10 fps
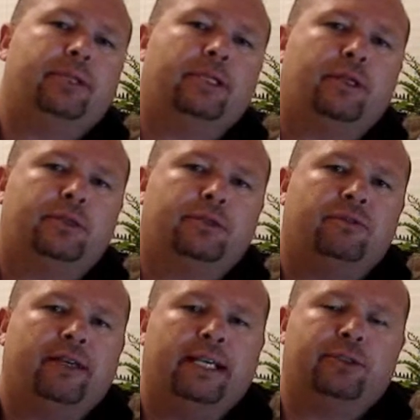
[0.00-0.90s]
regards to a
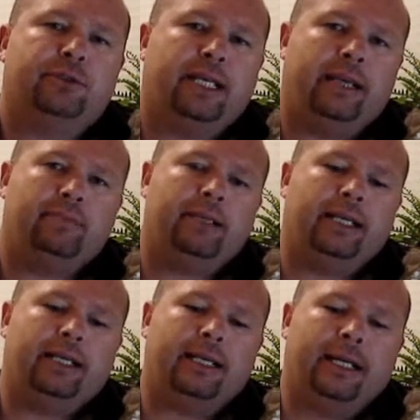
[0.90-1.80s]
financial game
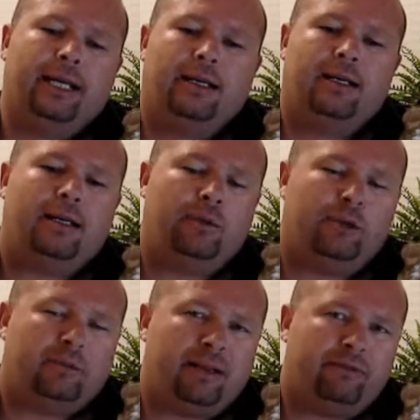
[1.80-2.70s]
plan,
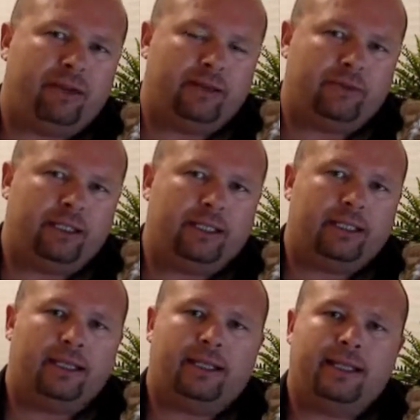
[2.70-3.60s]
one of my favorite
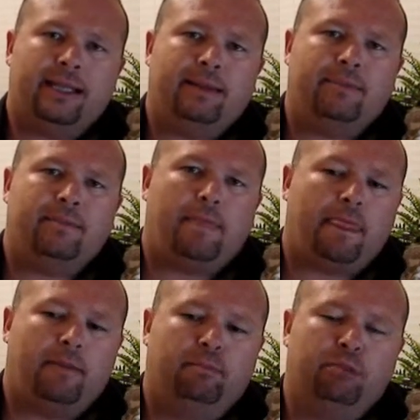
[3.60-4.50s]

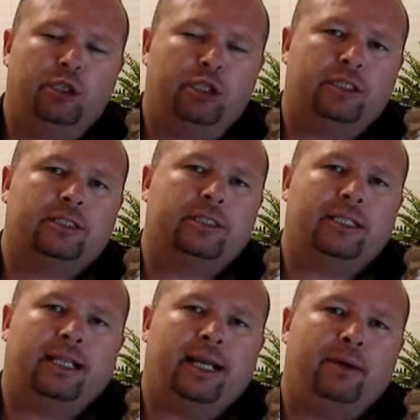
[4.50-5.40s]
books
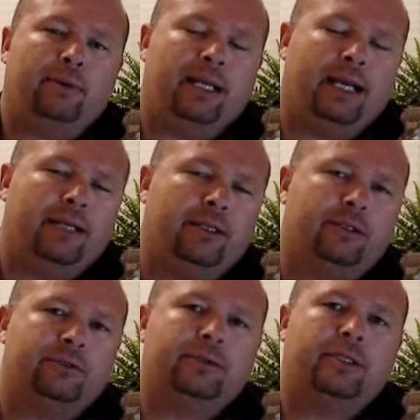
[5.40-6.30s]
that I rely
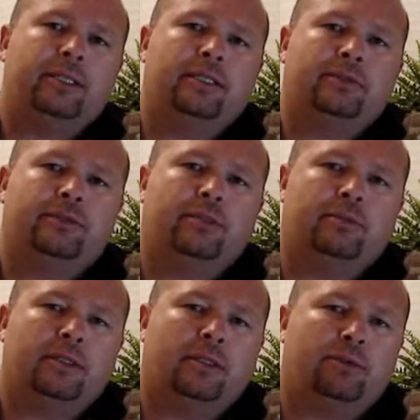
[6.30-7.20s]
on is
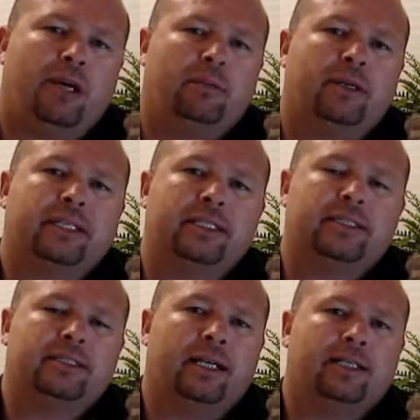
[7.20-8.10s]
from Robert
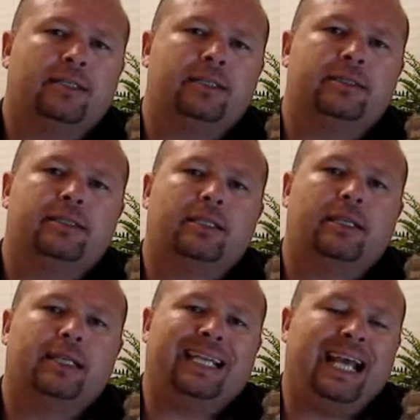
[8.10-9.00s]
Kiyosaki's
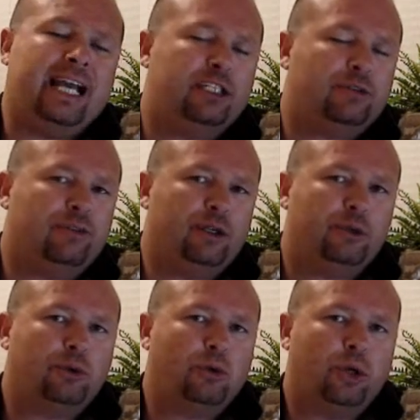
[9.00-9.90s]
Cash
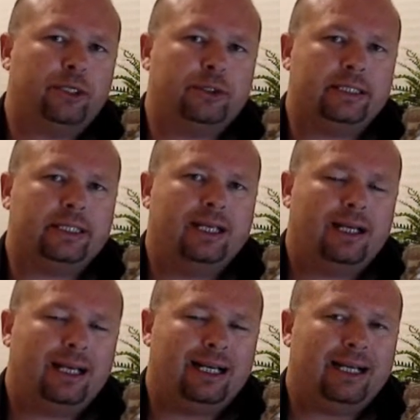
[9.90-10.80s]
Flow Quadrant.
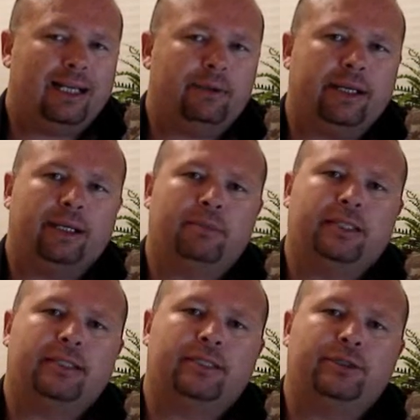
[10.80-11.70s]
I highly
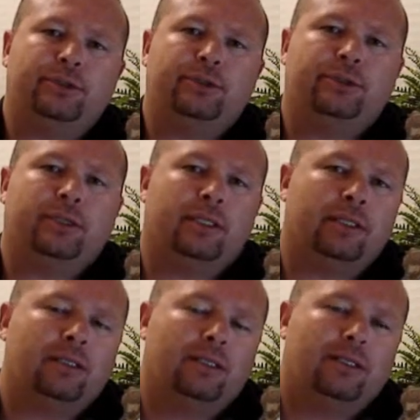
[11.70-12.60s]
recommend that you
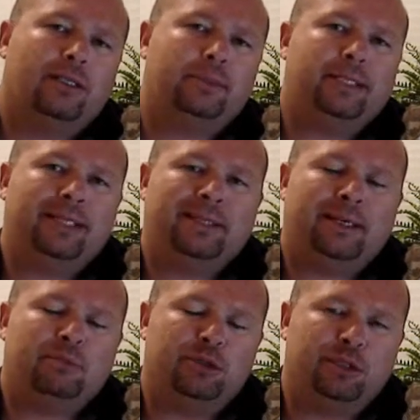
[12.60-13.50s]
obtain
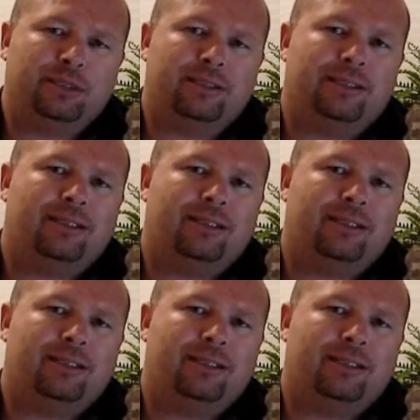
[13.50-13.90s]
that book